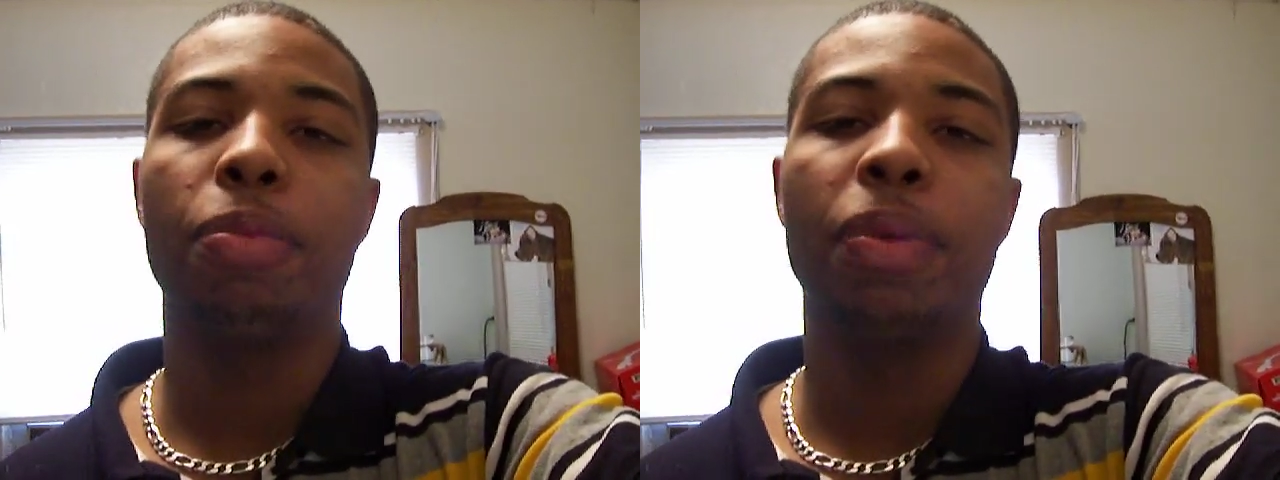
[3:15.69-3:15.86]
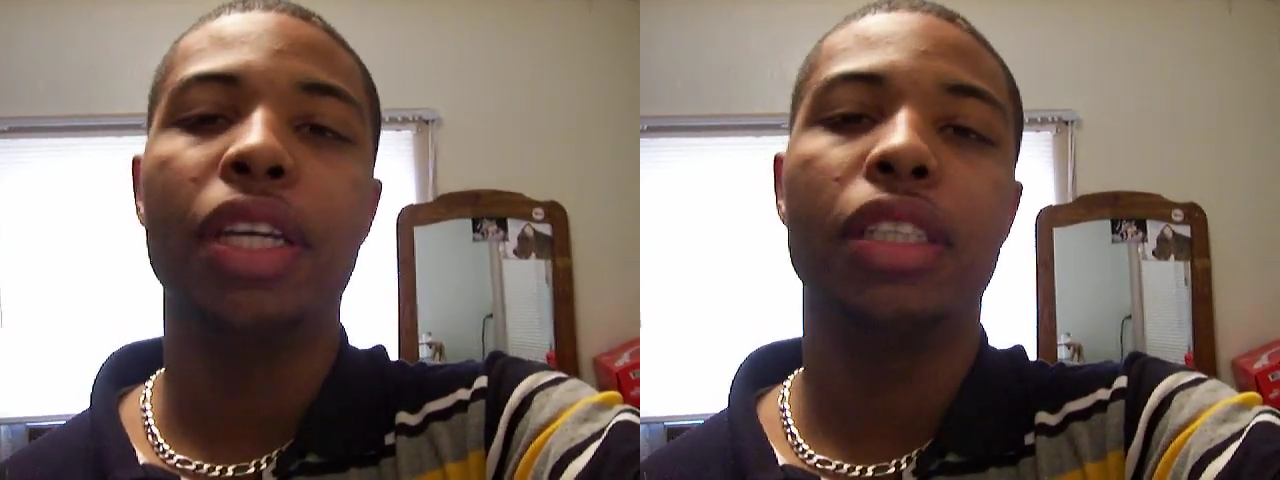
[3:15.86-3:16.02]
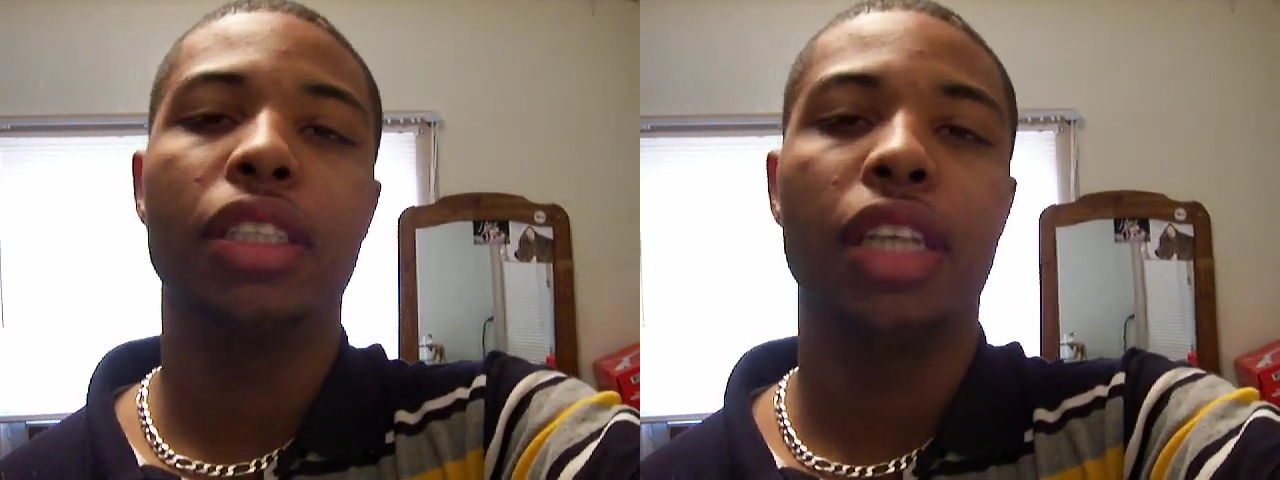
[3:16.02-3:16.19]

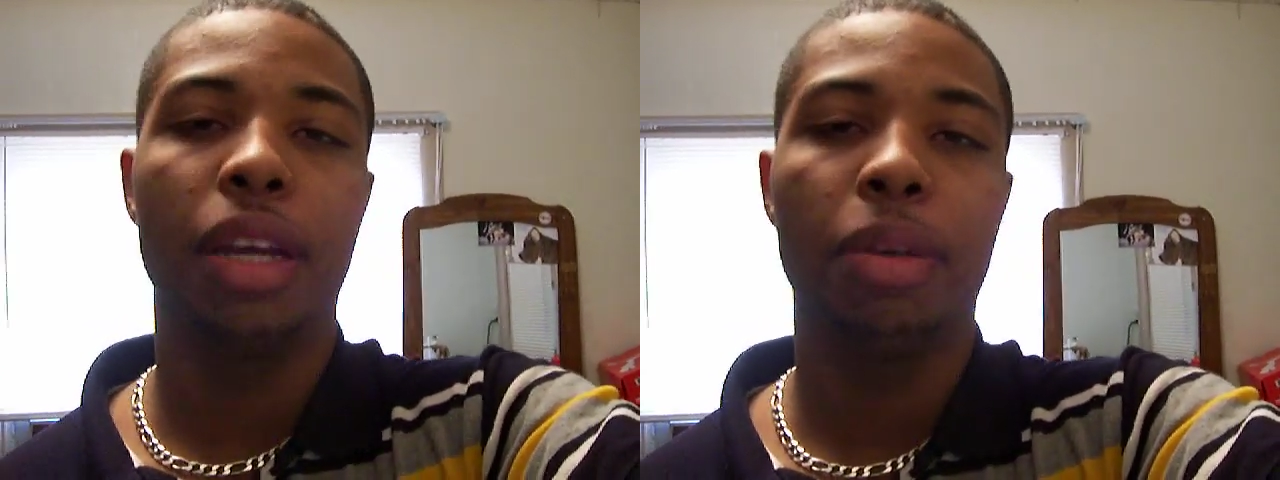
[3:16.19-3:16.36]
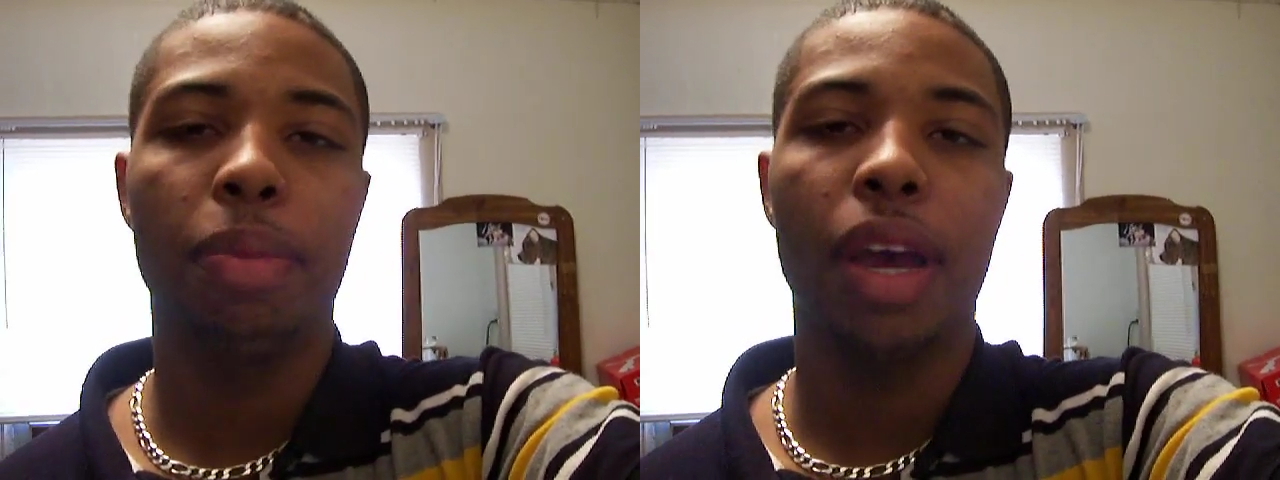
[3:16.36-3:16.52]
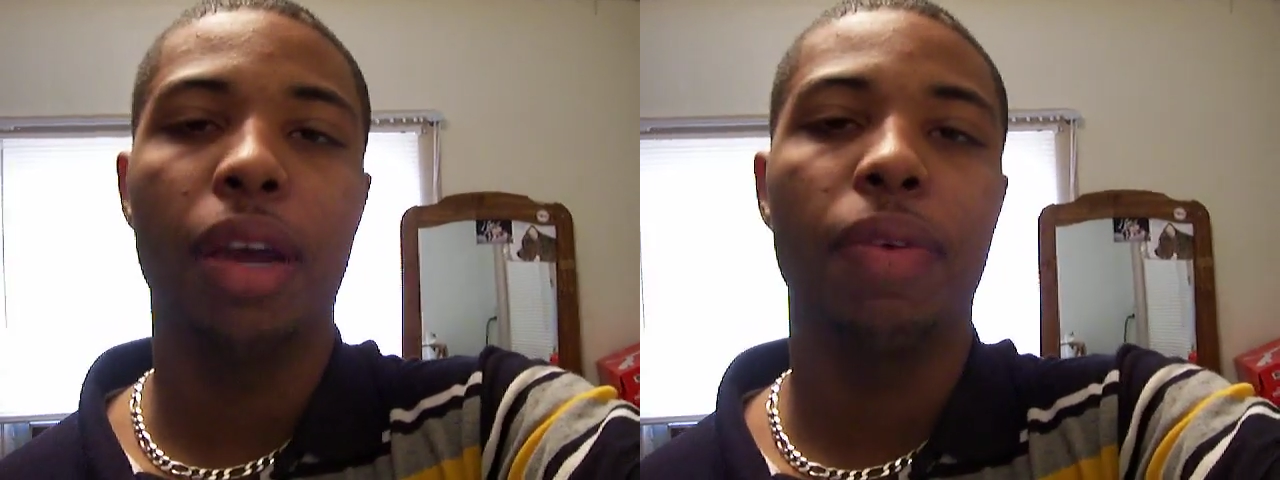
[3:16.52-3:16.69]
his tank
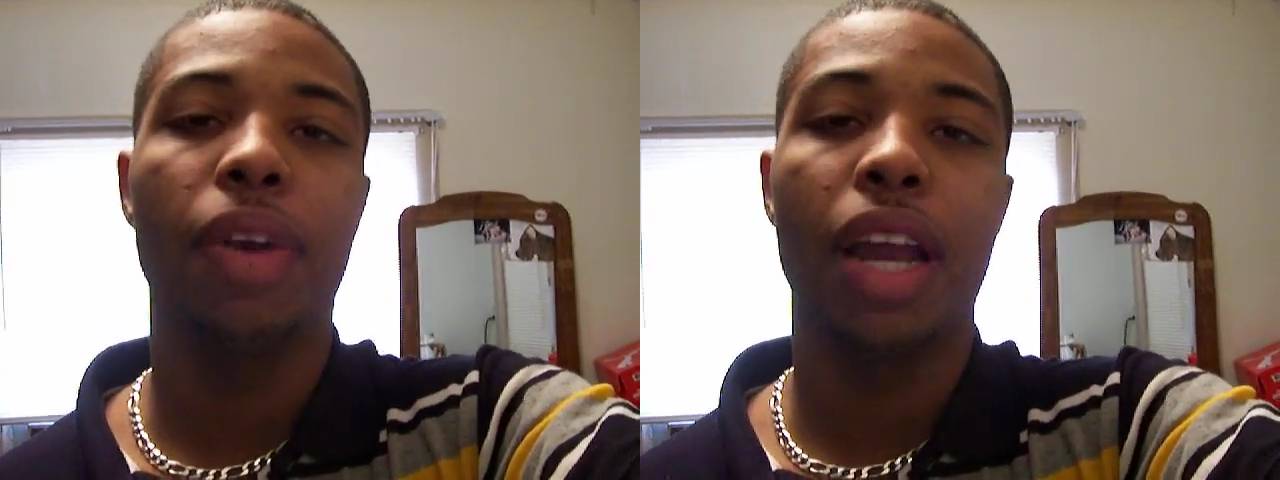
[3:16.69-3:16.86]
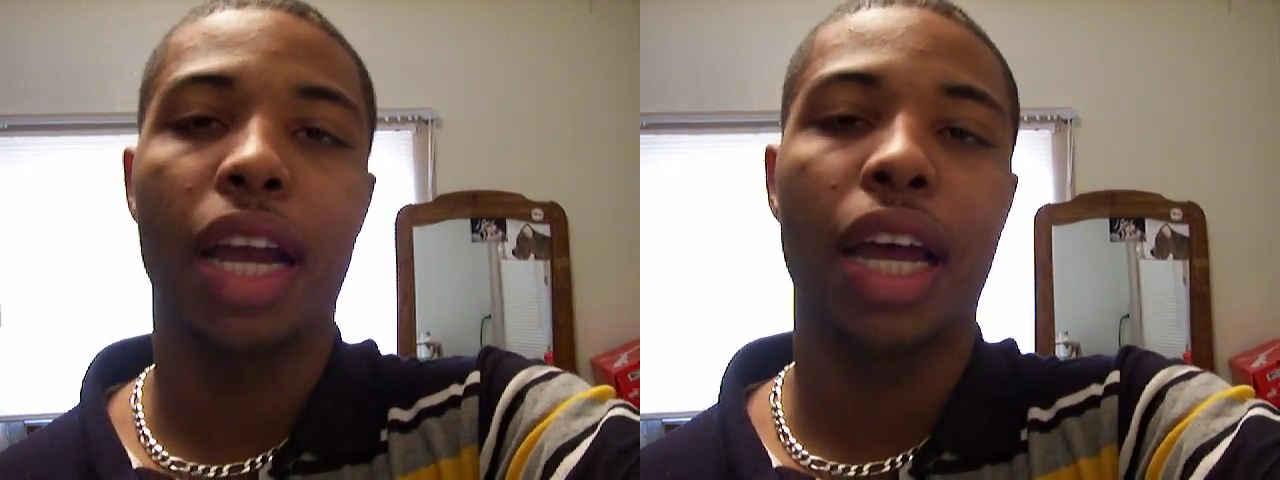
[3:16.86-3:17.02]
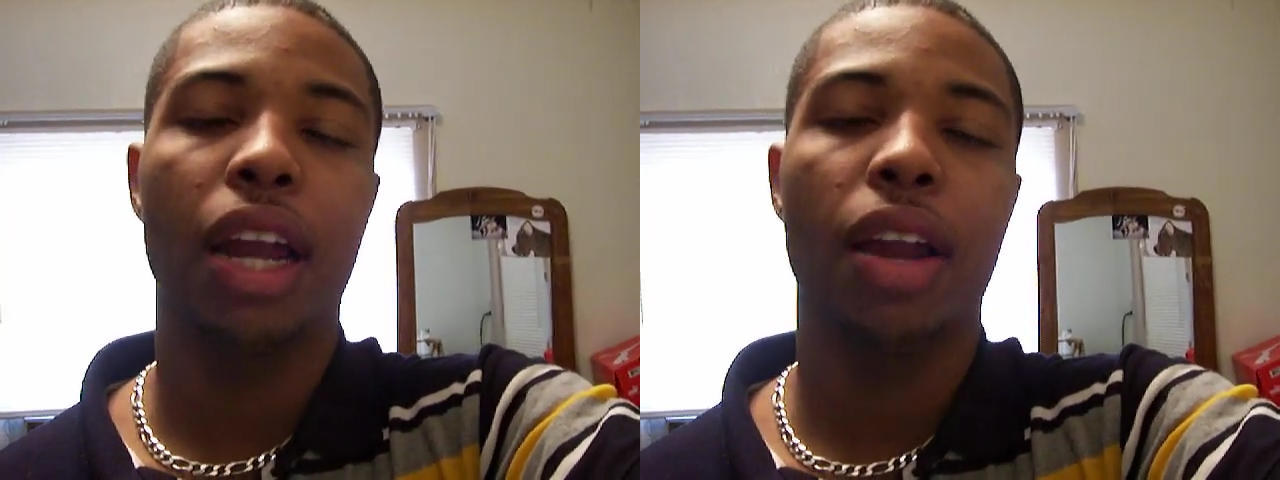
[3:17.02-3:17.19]
back when
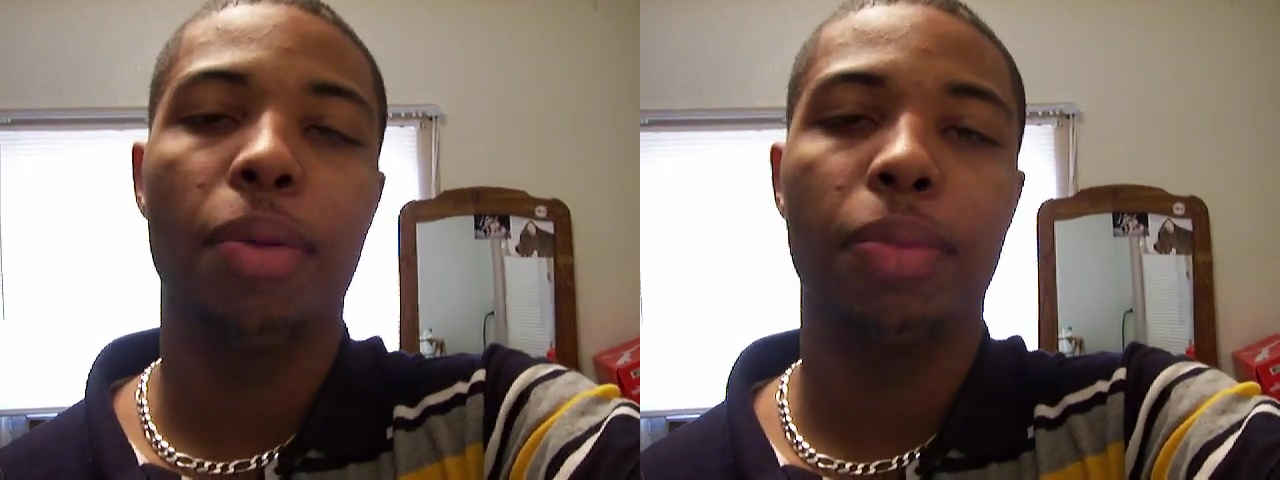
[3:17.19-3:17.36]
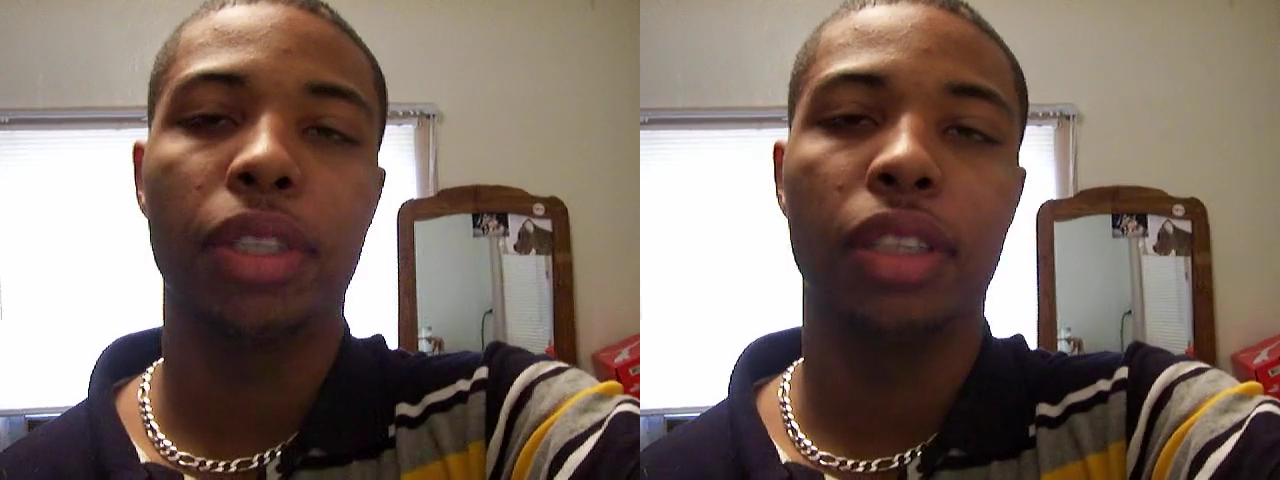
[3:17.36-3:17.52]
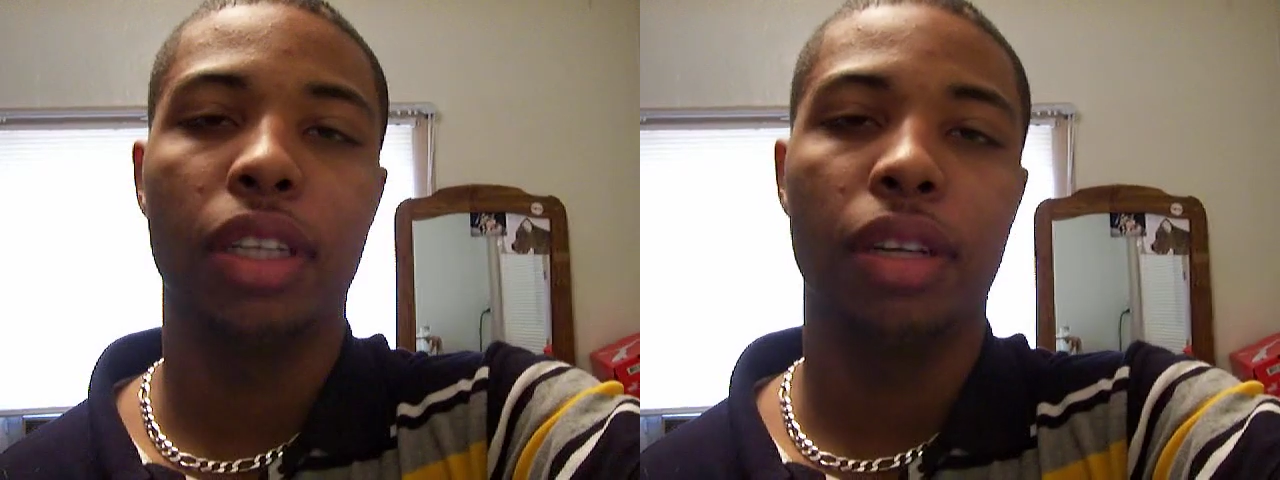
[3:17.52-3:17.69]
I got all my
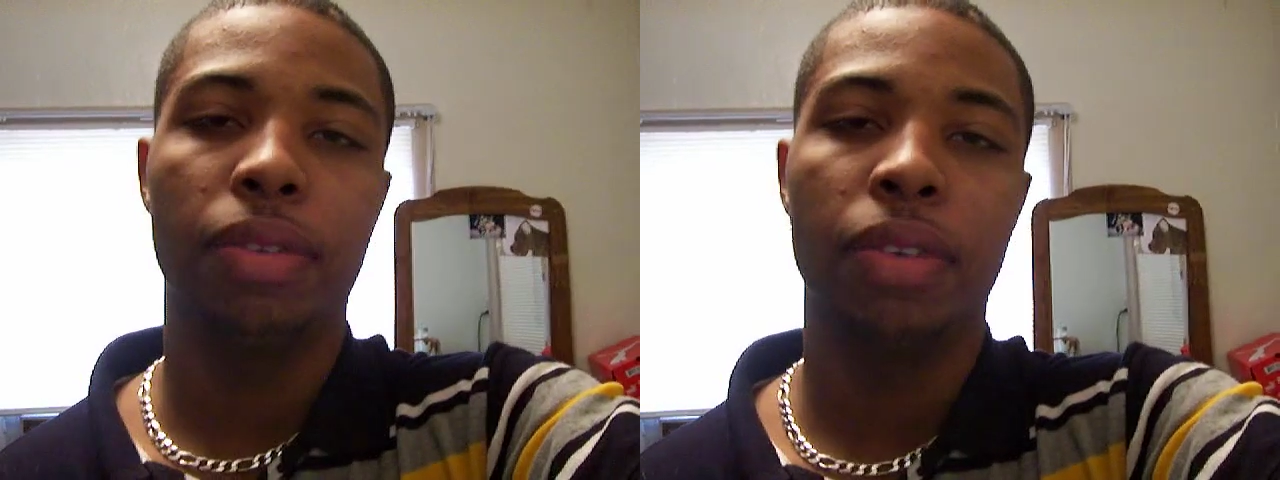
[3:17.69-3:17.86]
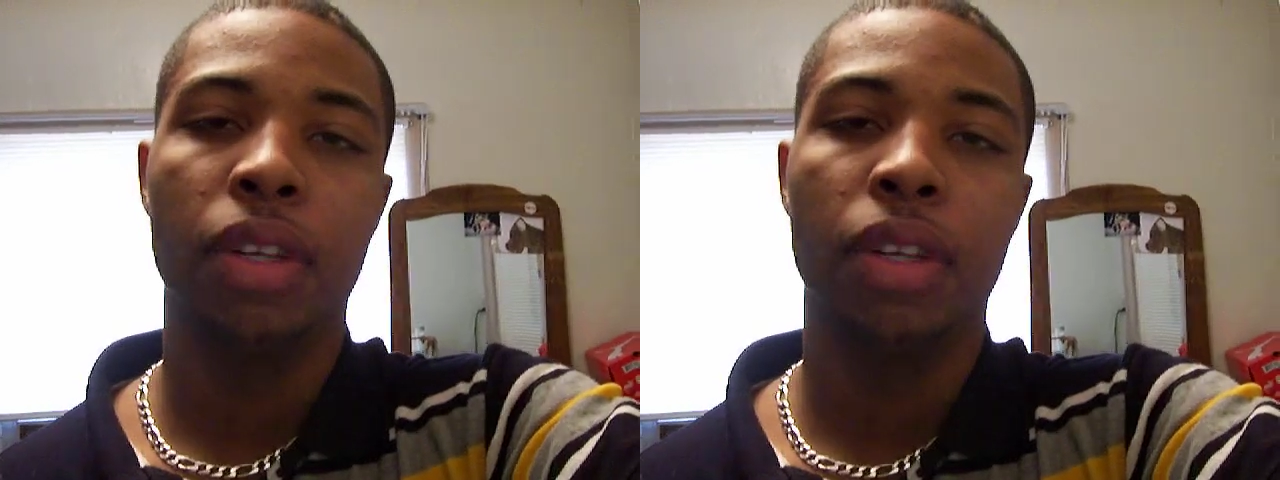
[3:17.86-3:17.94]
stuff.